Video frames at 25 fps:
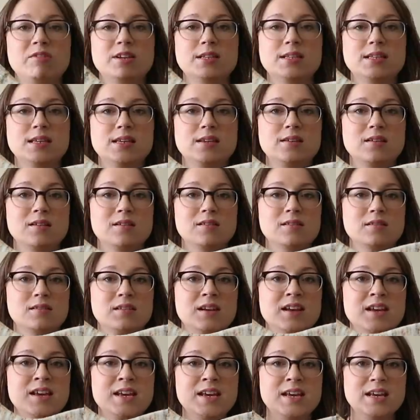pretty
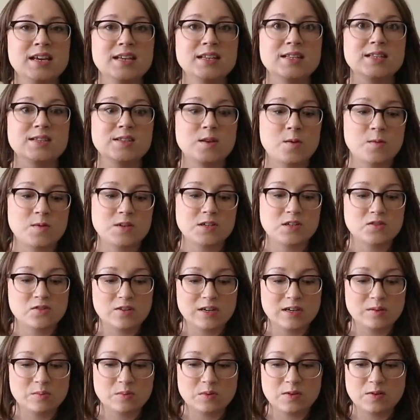yarn. It's so
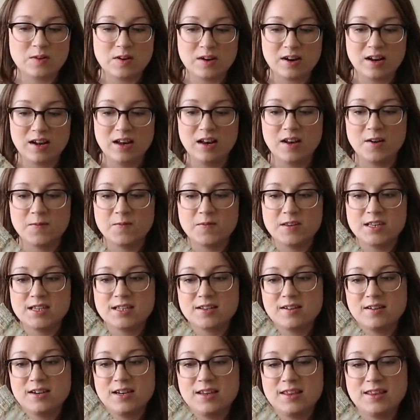enjoyable, and I love this
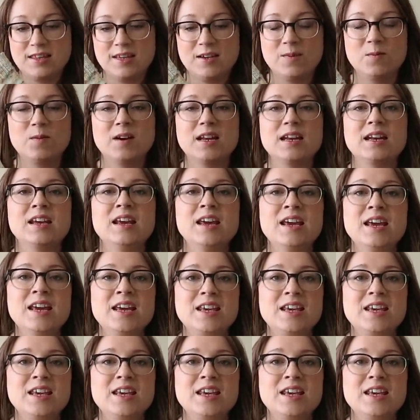kind of thing when